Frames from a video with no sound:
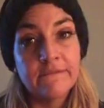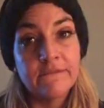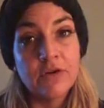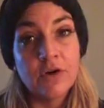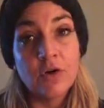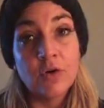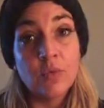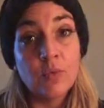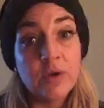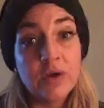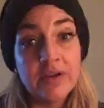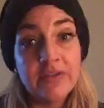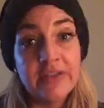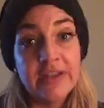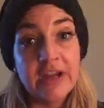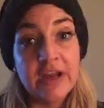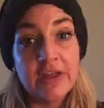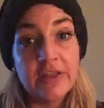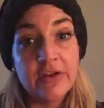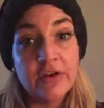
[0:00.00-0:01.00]
Or one or the
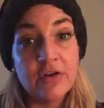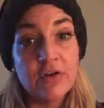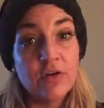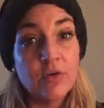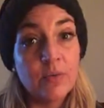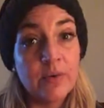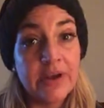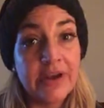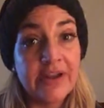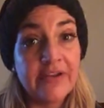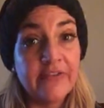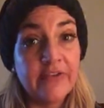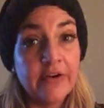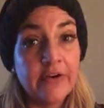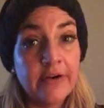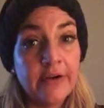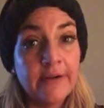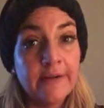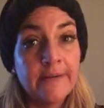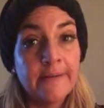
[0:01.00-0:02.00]
other or
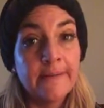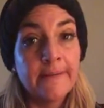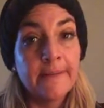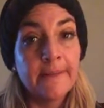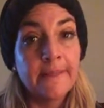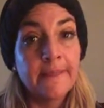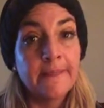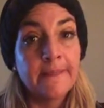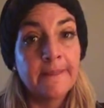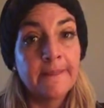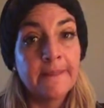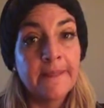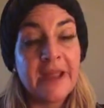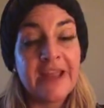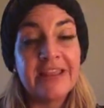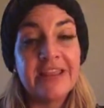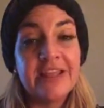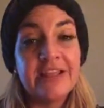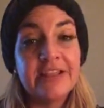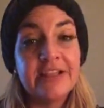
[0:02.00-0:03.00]
whatever. I
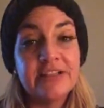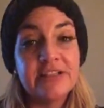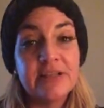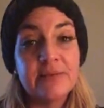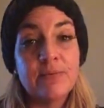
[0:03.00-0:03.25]
think that's the